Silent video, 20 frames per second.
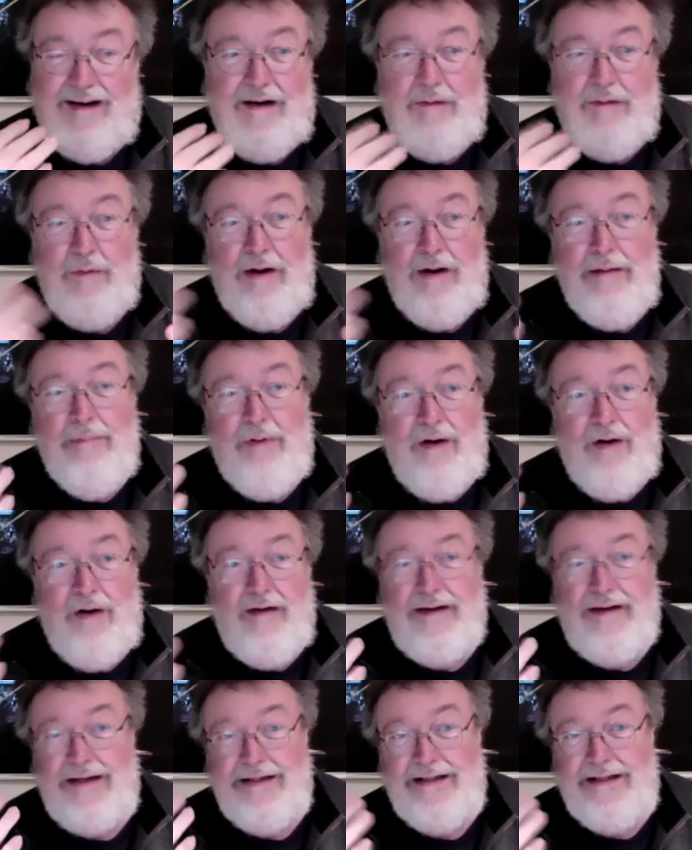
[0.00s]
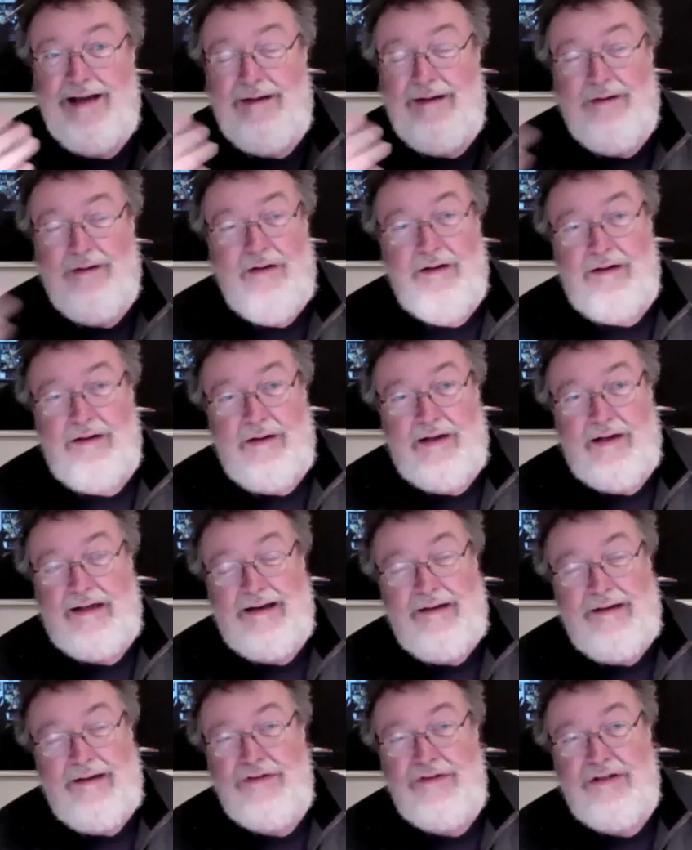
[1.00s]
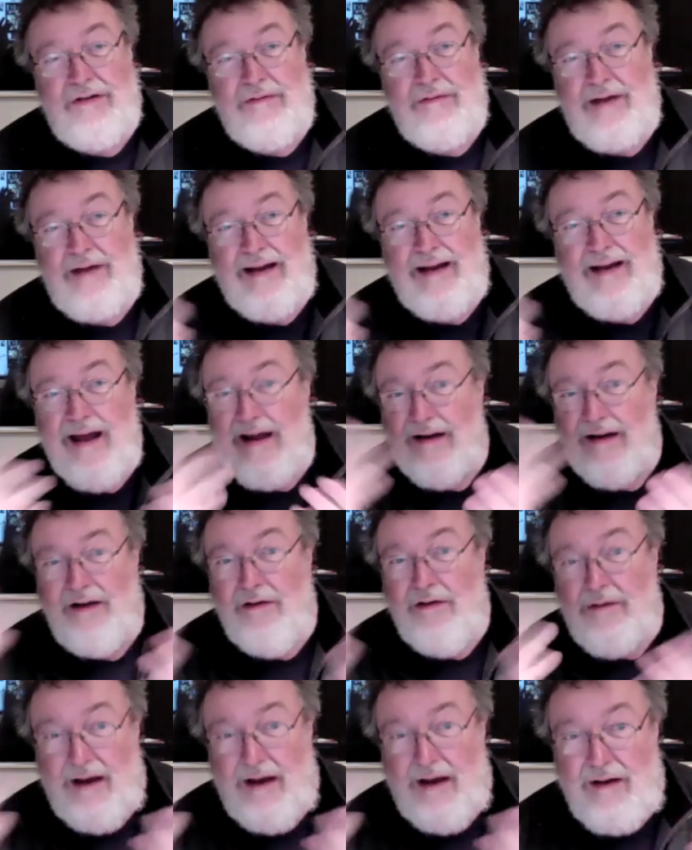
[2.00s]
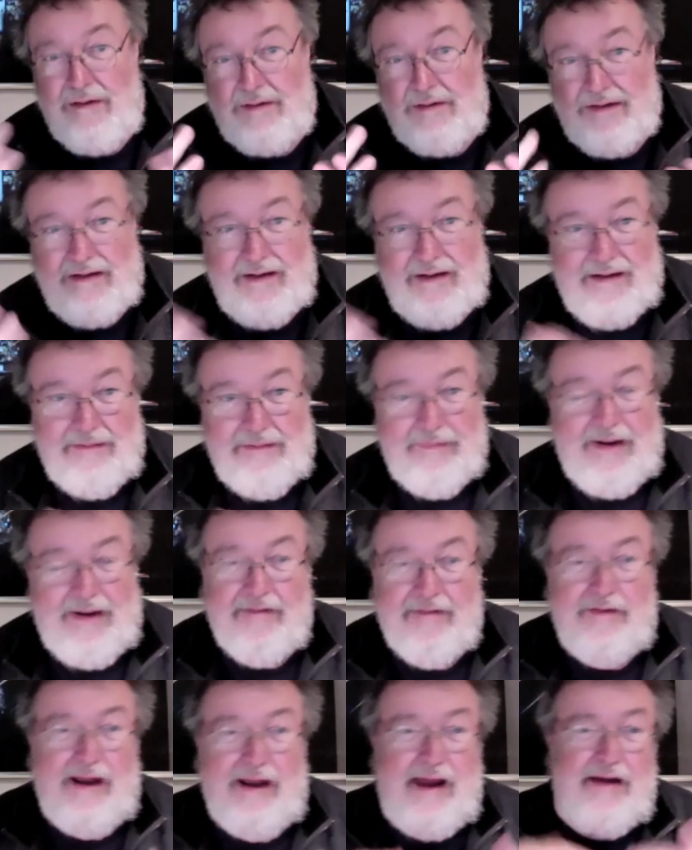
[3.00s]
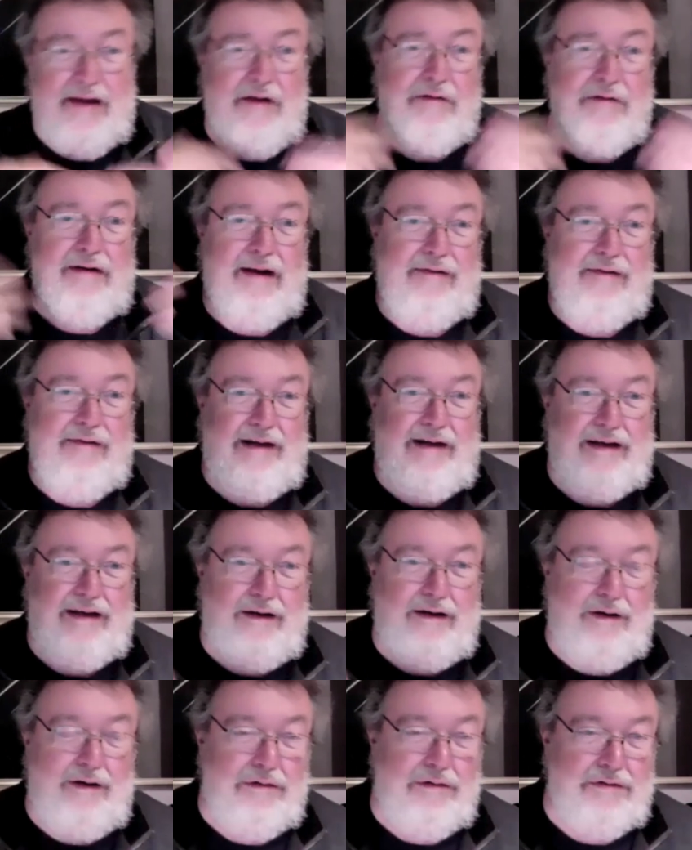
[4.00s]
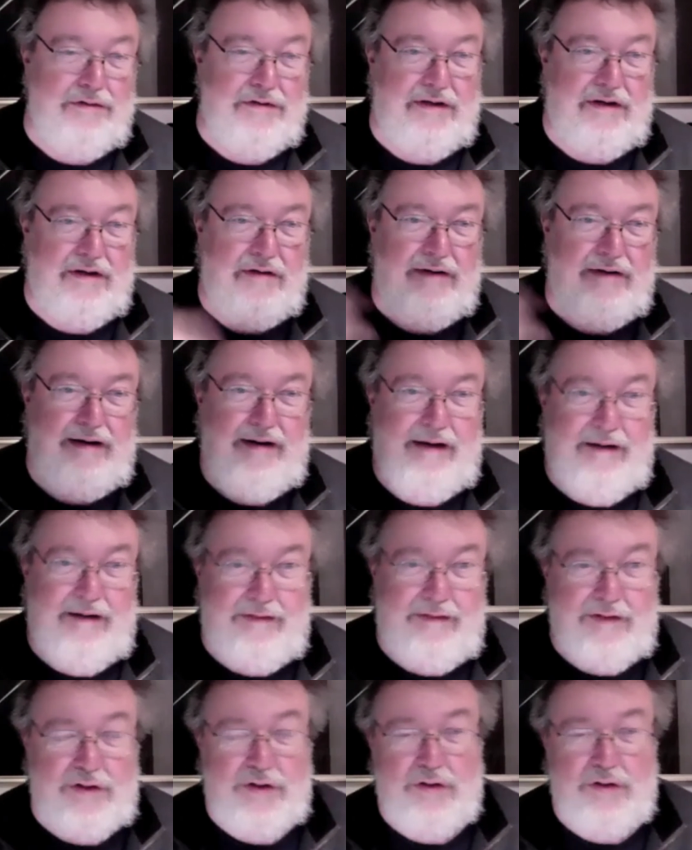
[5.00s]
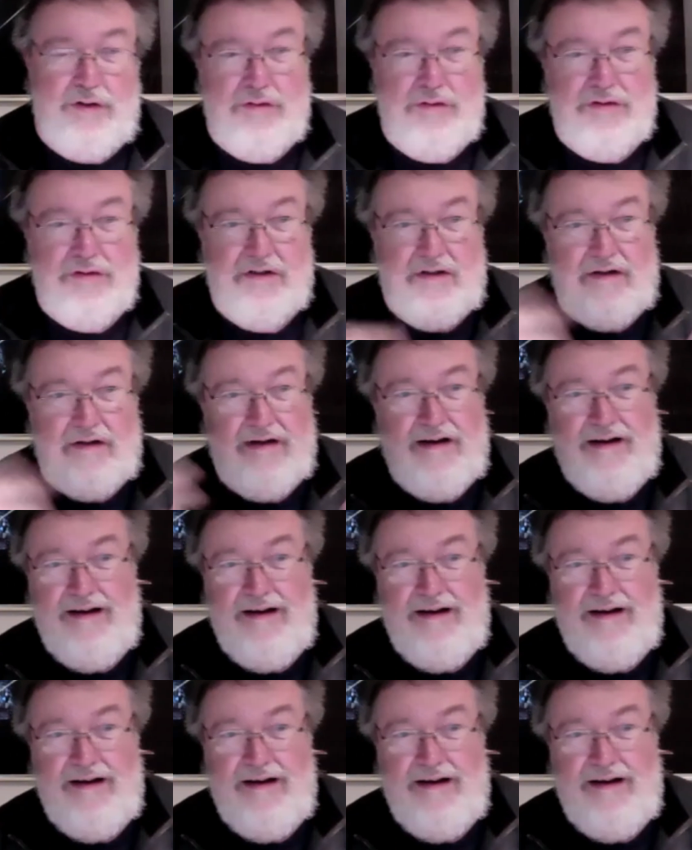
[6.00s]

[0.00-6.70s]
At one point he said, "Oh, I'd love to, I can't go out, and I don't have any clothes, I don't have any shoes, and